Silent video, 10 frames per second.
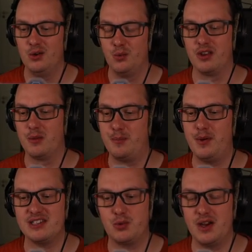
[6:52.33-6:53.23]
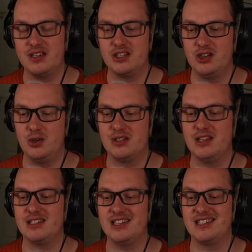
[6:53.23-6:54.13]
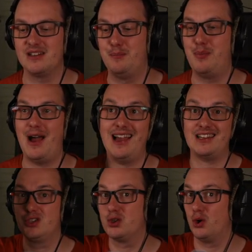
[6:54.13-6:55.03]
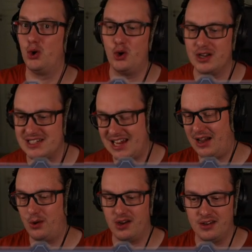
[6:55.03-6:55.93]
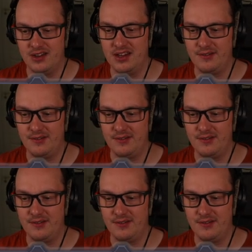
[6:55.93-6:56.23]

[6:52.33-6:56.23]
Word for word: One of the best ways to use this is to backdoor a tower.